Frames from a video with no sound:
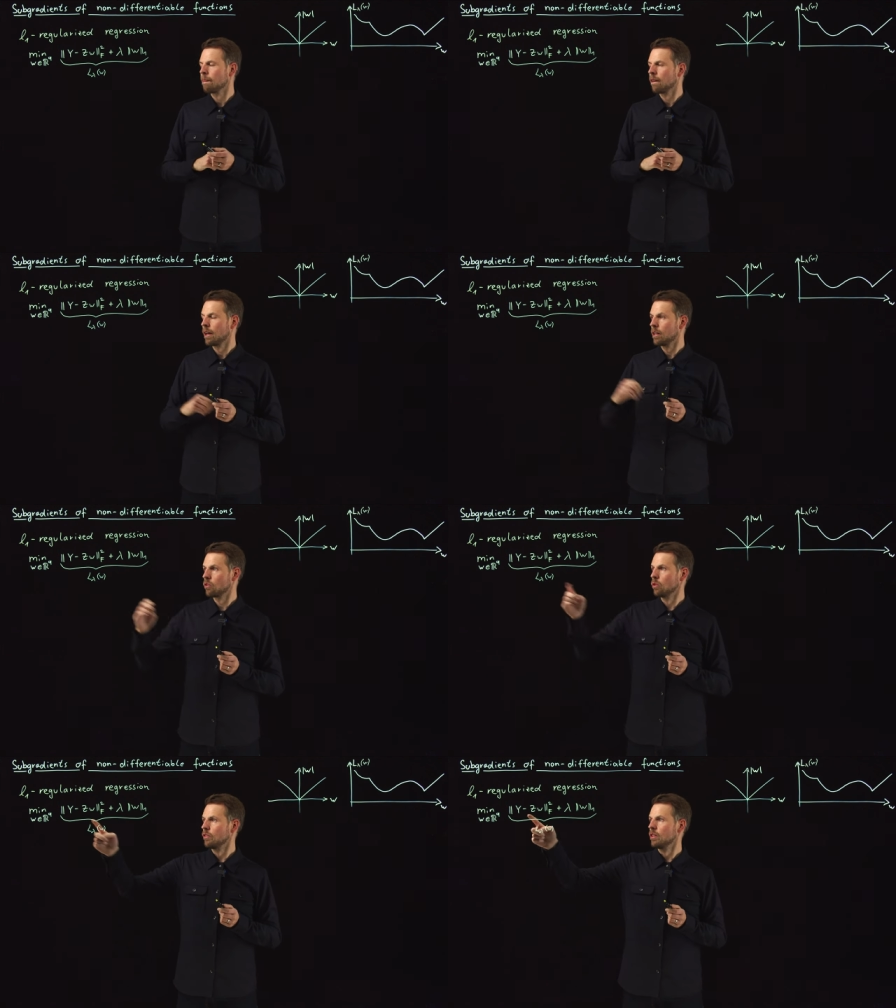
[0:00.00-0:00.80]
And
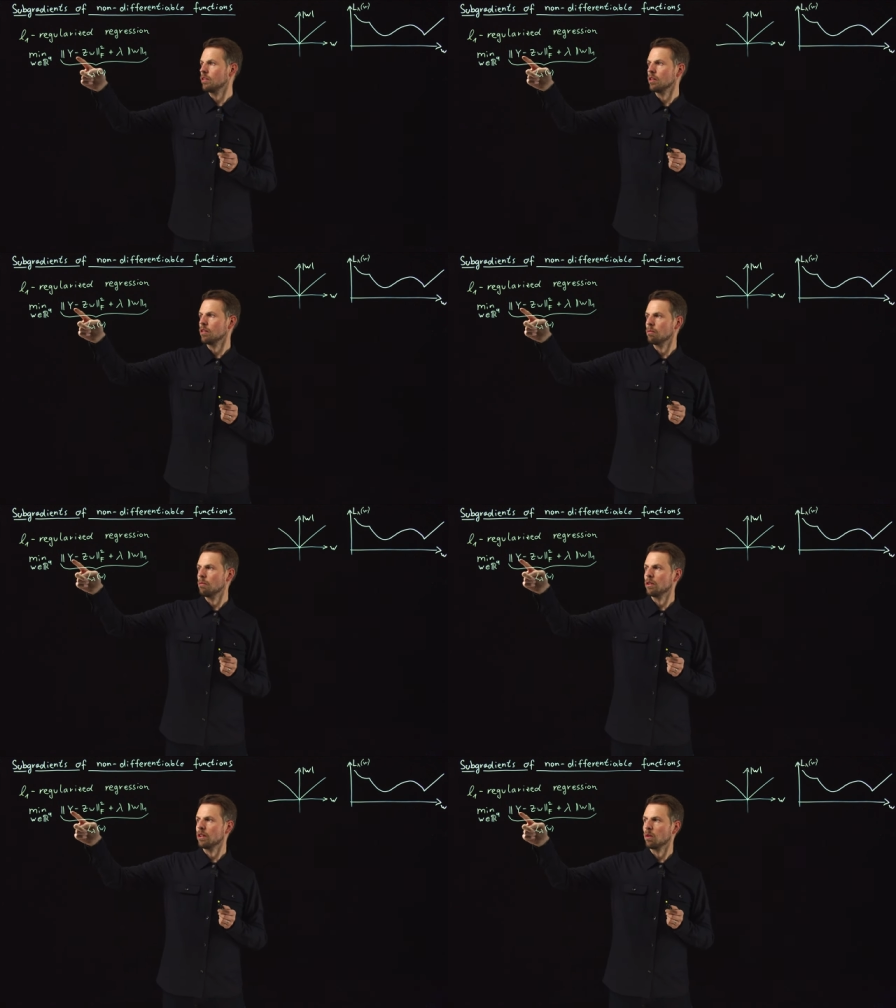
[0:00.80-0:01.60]
so if this is
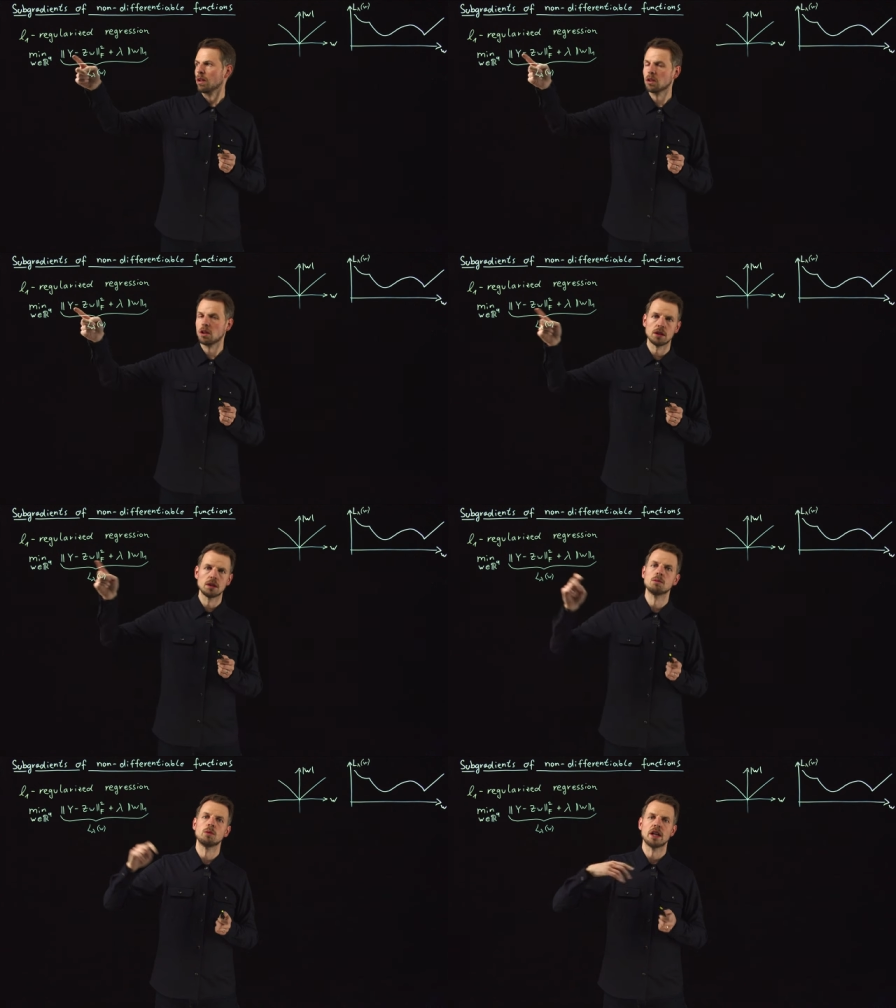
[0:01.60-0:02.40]
more than one
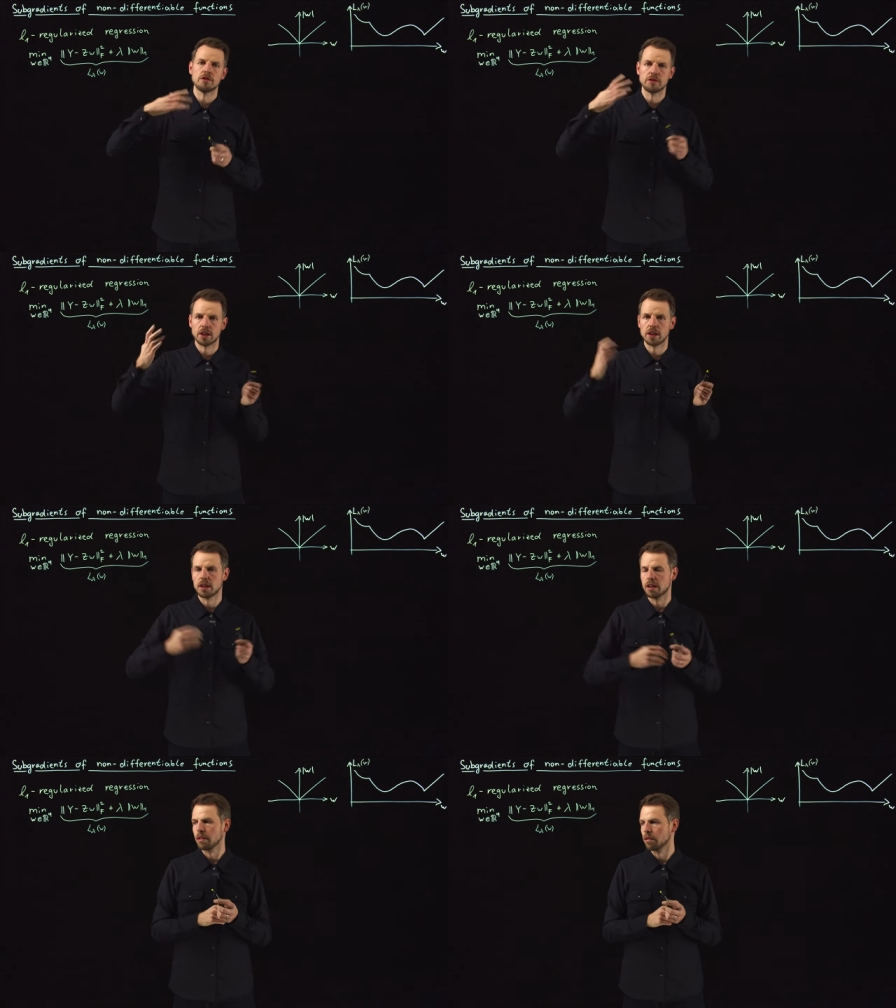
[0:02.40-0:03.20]
column, we have
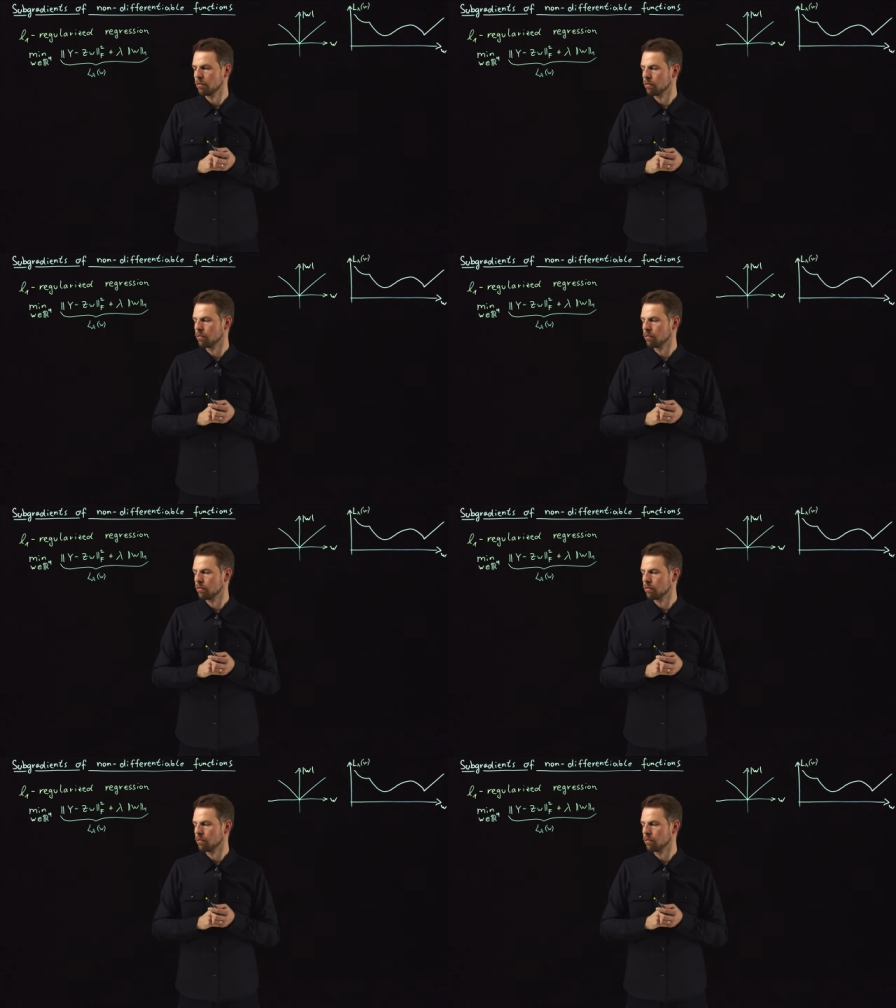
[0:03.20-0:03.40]
the